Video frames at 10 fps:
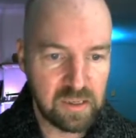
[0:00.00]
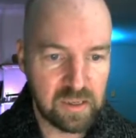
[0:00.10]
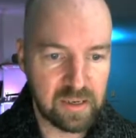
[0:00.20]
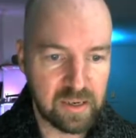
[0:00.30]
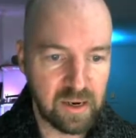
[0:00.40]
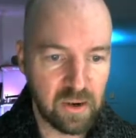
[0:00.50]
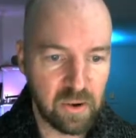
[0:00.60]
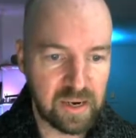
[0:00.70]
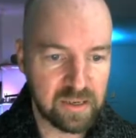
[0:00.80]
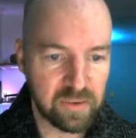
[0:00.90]
And now
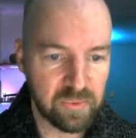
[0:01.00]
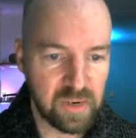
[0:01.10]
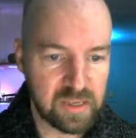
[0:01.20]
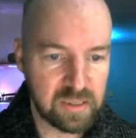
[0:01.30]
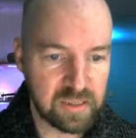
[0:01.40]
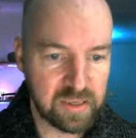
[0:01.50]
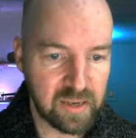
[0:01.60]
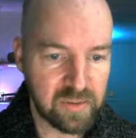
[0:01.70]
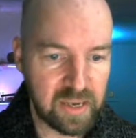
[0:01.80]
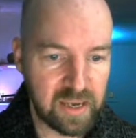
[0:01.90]
I can right click
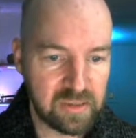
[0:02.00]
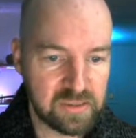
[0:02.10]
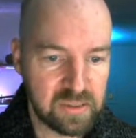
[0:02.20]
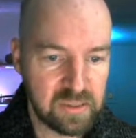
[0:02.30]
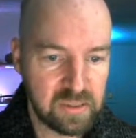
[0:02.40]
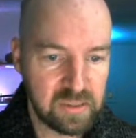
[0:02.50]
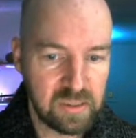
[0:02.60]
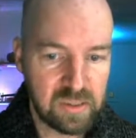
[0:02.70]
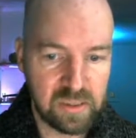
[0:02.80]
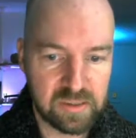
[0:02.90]
on that
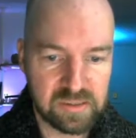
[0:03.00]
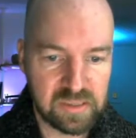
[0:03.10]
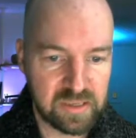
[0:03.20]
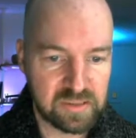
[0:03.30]
and say